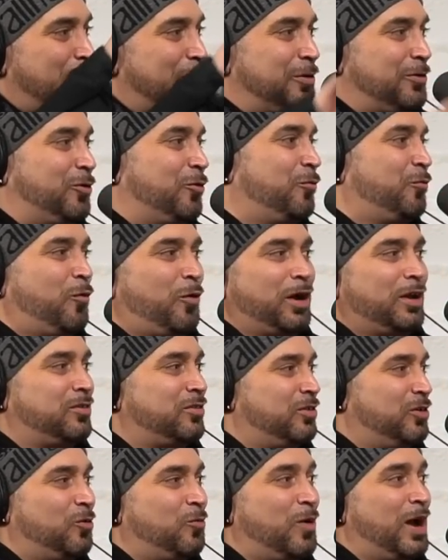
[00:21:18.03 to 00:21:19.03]
your voice
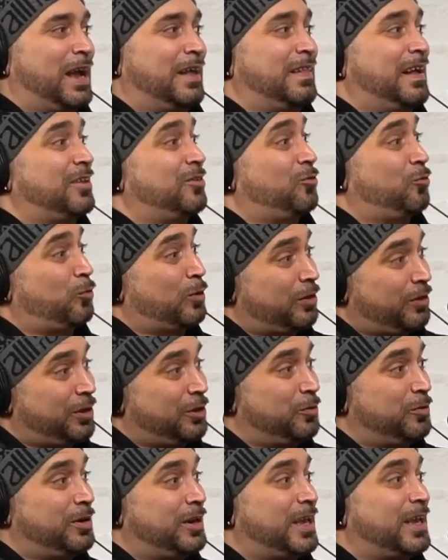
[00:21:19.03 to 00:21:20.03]
in a way that's really
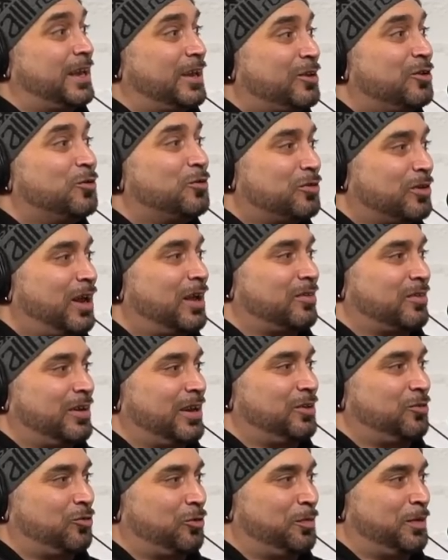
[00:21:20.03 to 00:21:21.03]
unique and use it as an
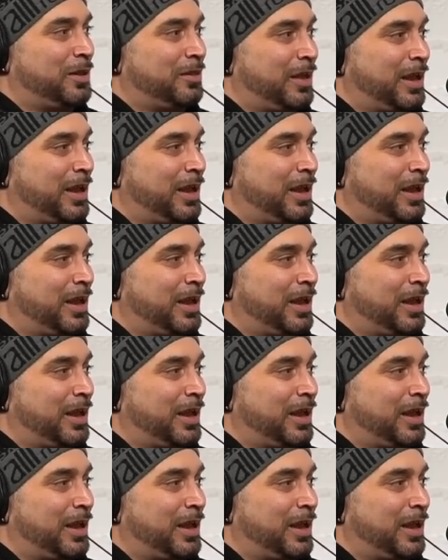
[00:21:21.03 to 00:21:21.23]
instrument.